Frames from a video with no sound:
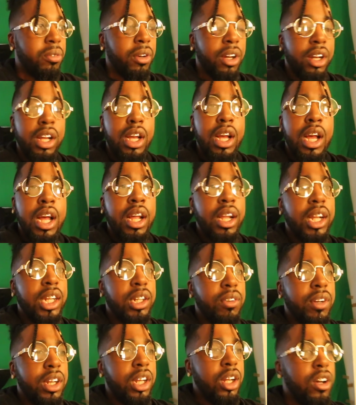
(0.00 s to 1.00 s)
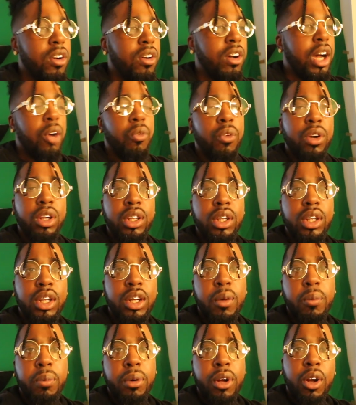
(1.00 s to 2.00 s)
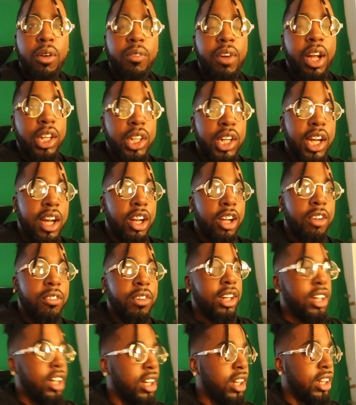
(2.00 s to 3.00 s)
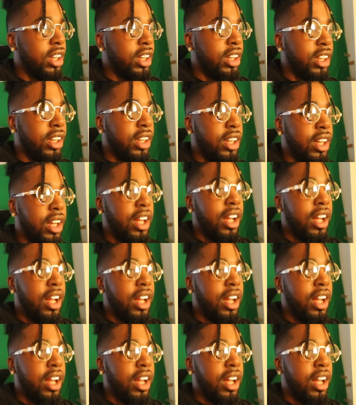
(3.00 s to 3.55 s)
But this video I want to put on my channel because